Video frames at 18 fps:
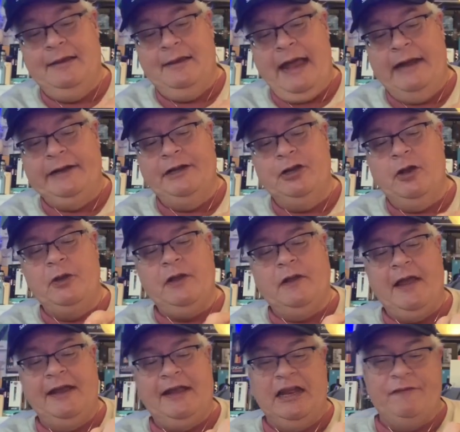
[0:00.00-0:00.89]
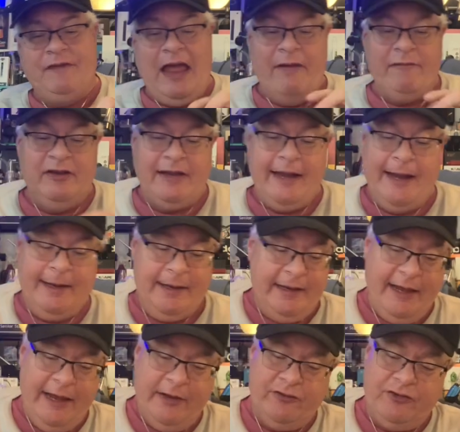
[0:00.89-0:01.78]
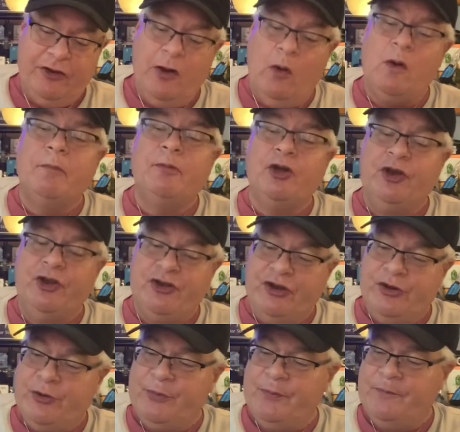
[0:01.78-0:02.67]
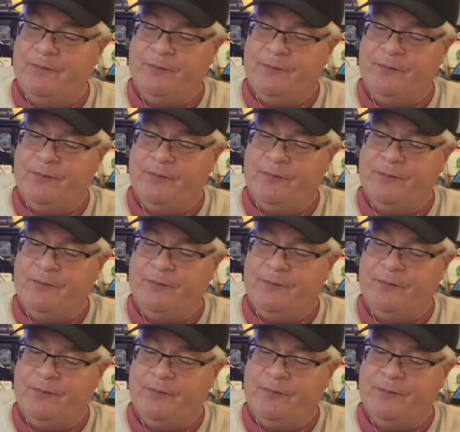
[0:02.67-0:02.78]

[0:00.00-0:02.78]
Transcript: How do you know you like it if you haven't taken a hit? So you know what I'm going to do?